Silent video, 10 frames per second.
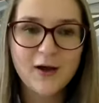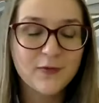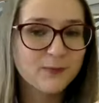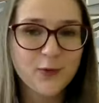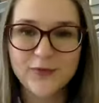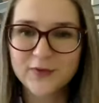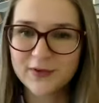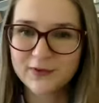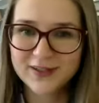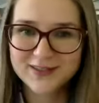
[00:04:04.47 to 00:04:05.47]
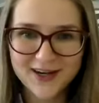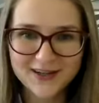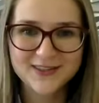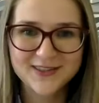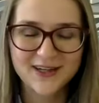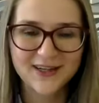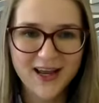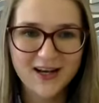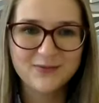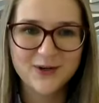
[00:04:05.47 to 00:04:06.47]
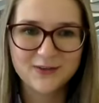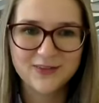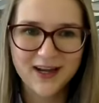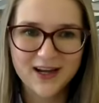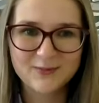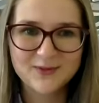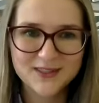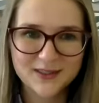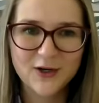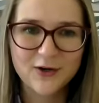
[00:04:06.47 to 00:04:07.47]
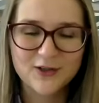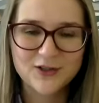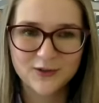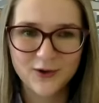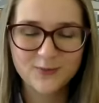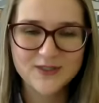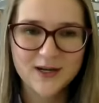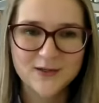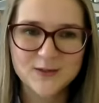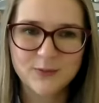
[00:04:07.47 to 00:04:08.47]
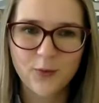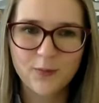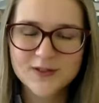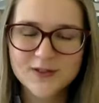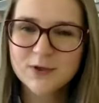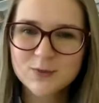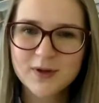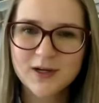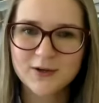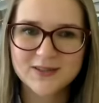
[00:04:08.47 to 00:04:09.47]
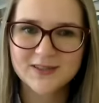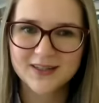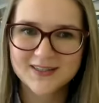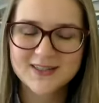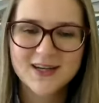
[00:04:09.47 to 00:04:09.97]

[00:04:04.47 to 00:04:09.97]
sport is a fantastic element of the Games and encouraging uptake of sport, but it's much bigger, isn't it?